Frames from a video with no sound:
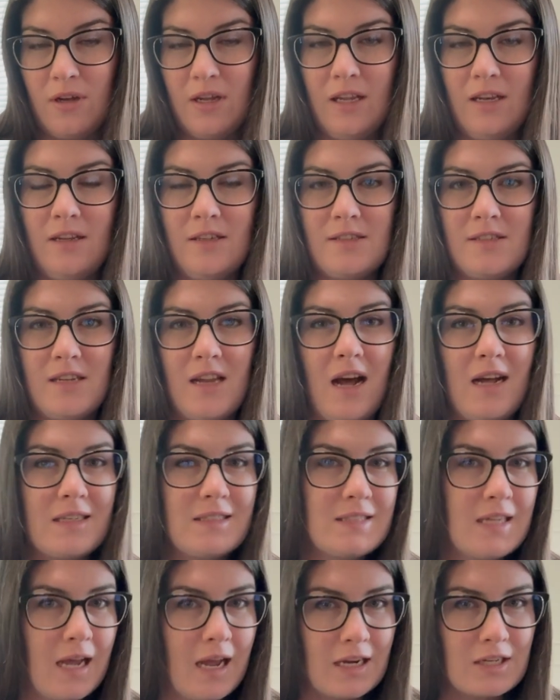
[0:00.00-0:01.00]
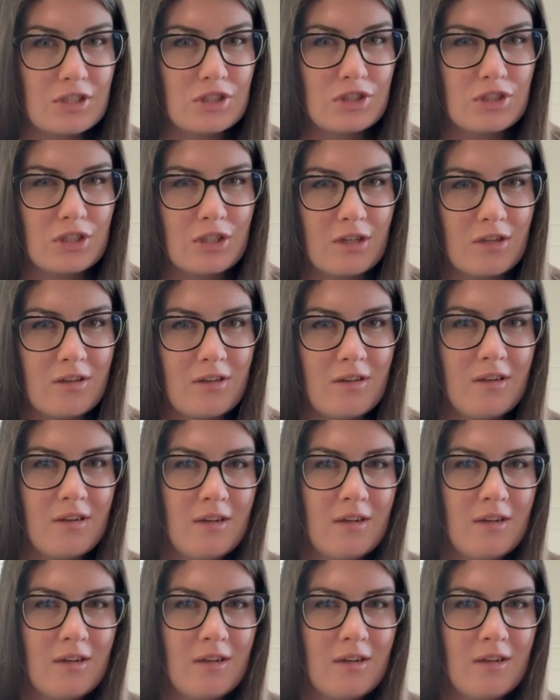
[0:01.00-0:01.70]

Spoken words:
It is not textured.